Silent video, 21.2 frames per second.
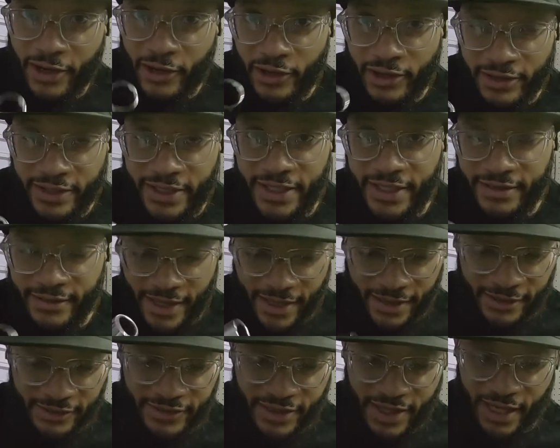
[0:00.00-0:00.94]
clean,
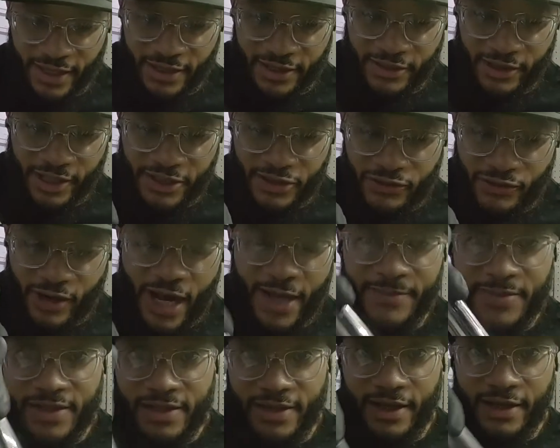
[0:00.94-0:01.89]
like there's not going to like
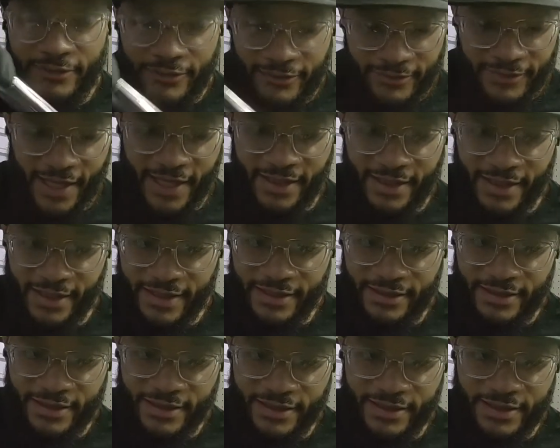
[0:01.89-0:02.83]
drop stuff like
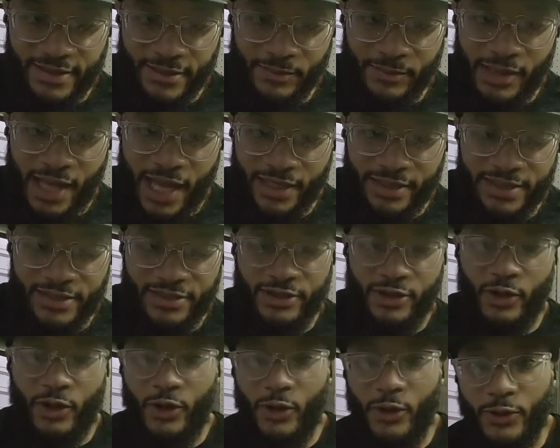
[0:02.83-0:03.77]
into this and block this
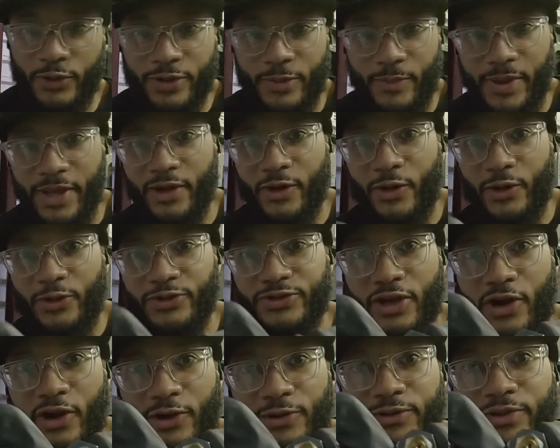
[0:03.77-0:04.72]
little hole. The
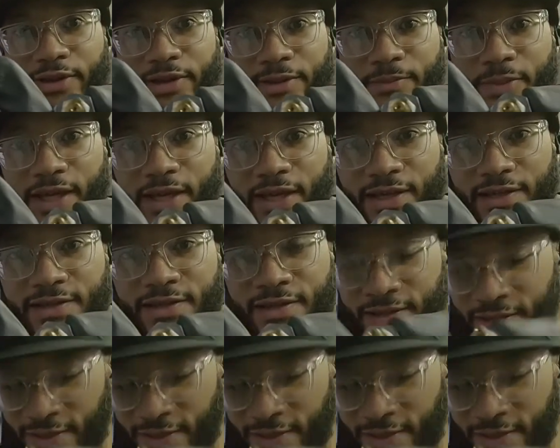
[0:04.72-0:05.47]
pinholes aren't the biggest.